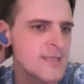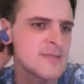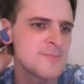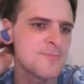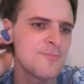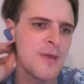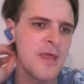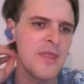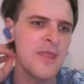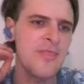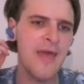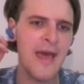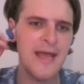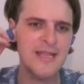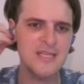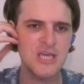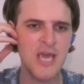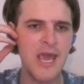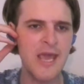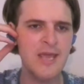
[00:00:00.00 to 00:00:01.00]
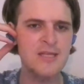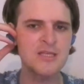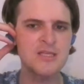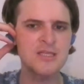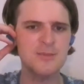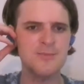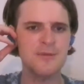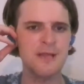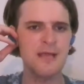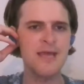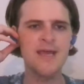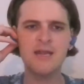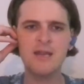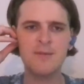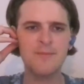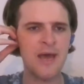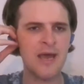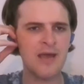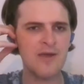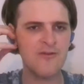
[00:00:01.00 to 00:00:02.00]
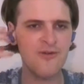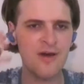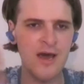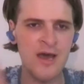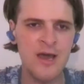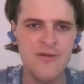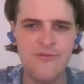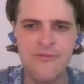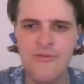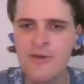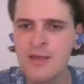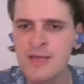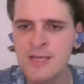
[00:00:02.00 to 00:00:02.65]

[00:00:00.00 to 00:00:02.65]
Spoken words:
It's been that change to playing in a back five.